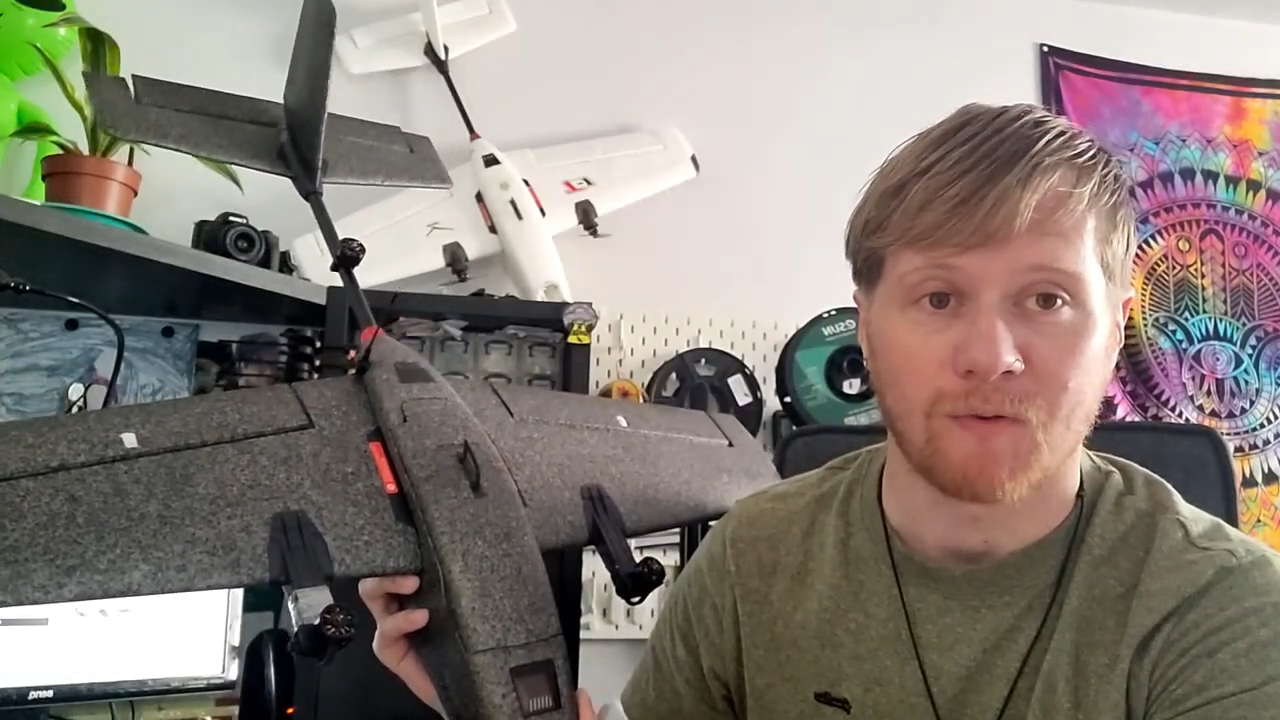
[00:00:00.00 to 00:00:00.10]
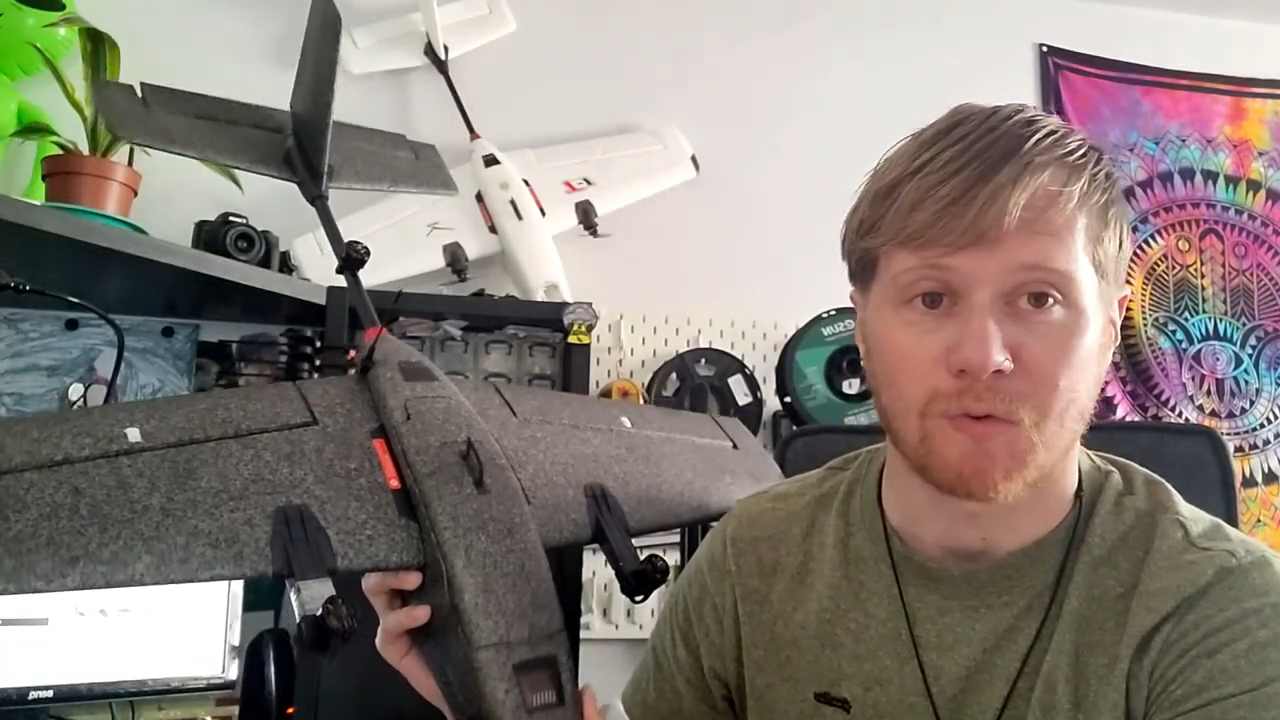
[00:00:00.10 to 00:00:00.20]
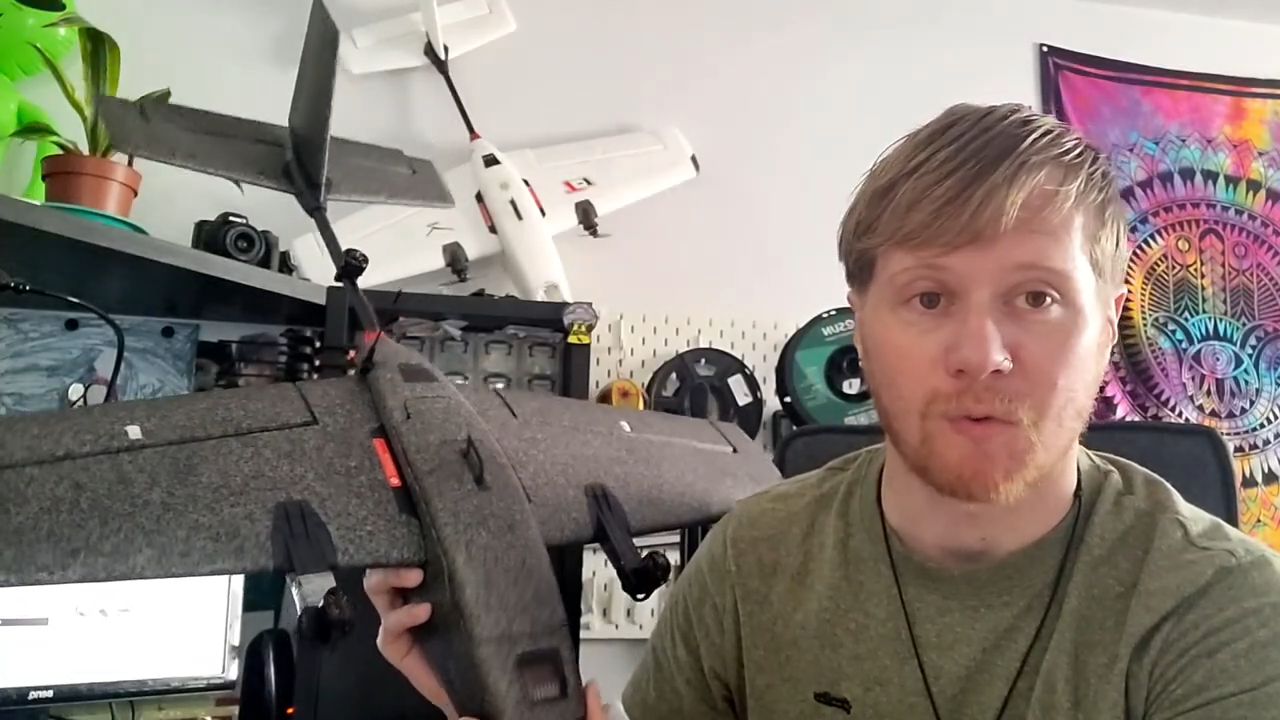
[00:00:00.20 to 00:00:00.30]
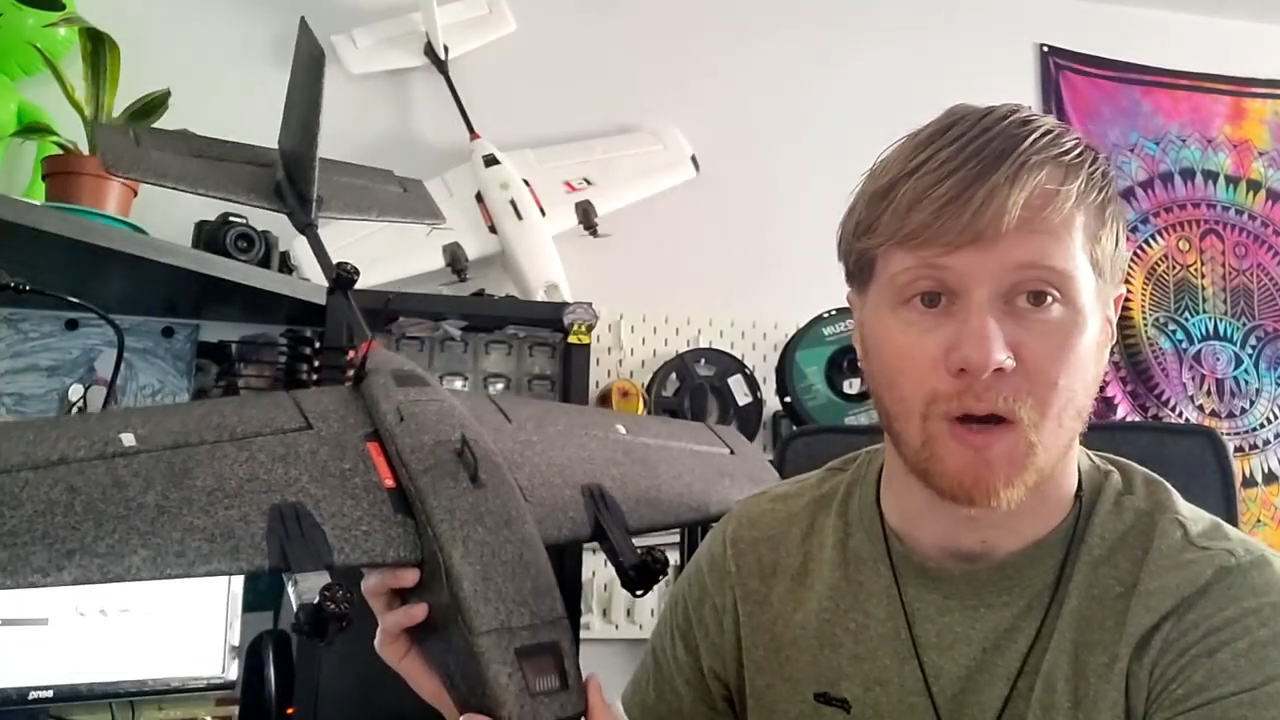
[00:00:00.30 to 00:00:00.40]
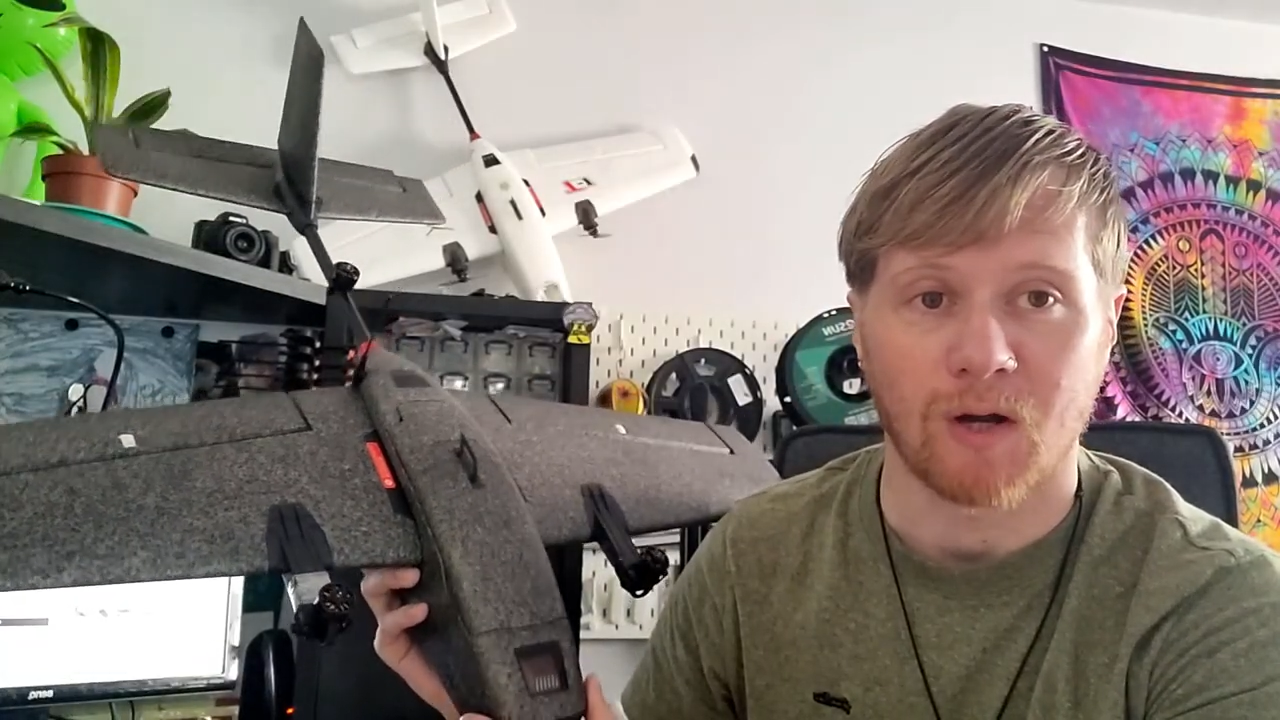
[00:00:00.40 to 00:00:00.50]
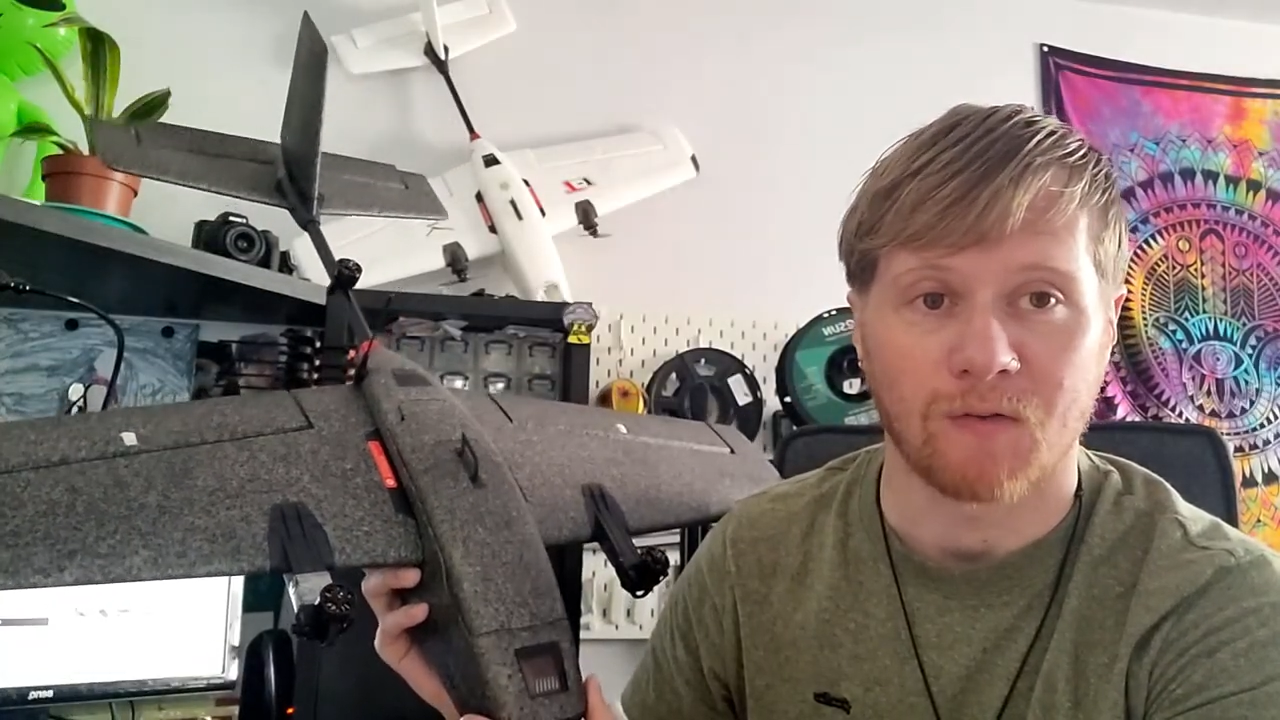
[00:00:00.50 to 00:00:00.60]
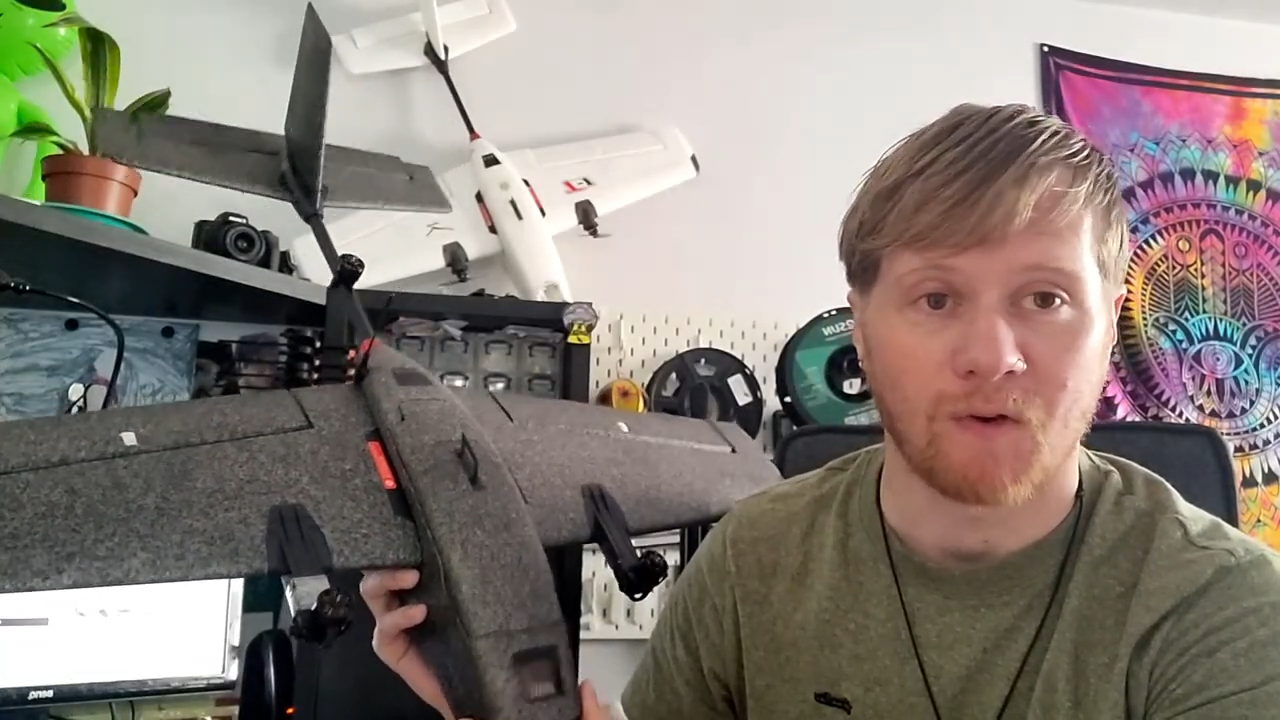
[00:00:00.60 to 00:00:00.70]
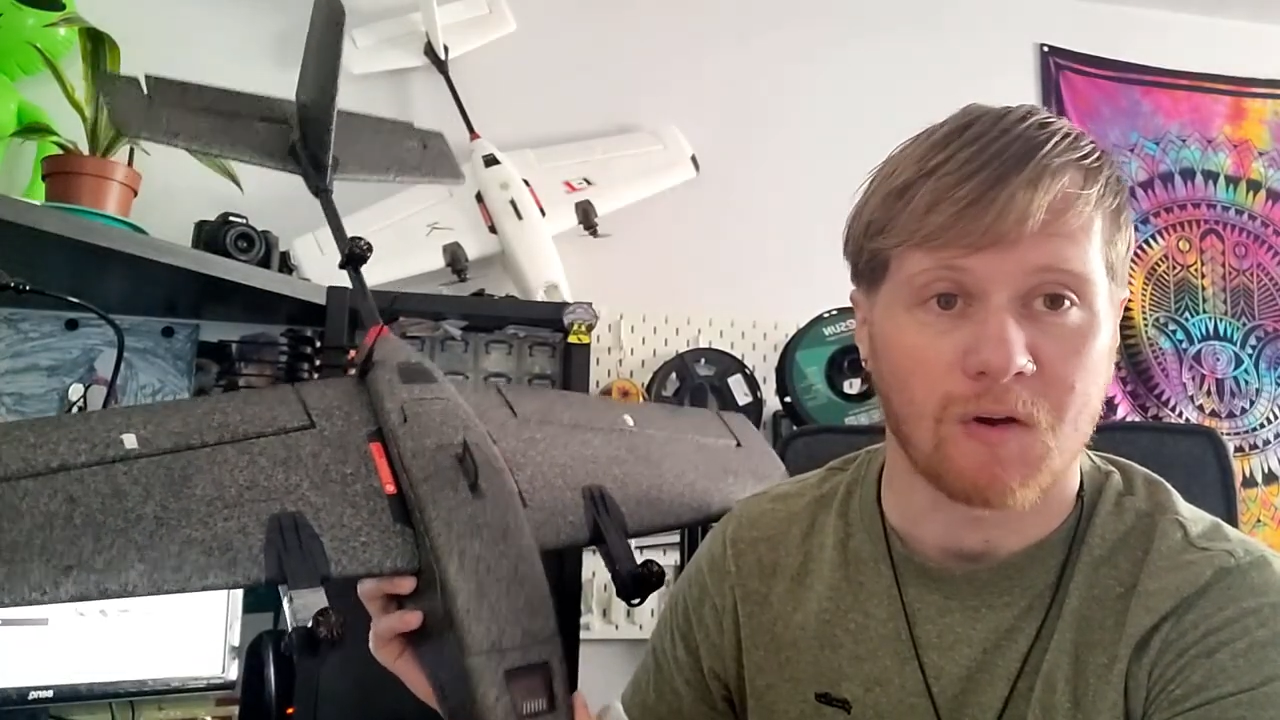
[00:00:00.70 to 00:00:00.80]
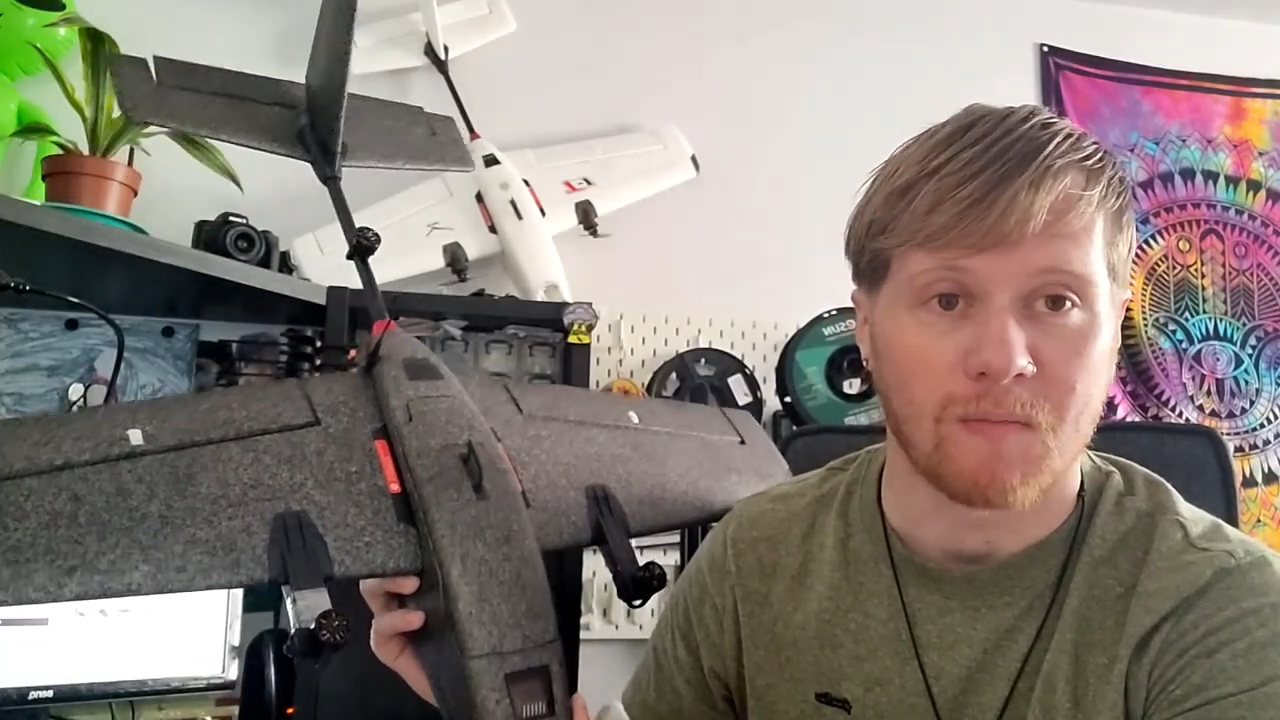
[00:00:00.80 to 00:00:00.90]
which requires very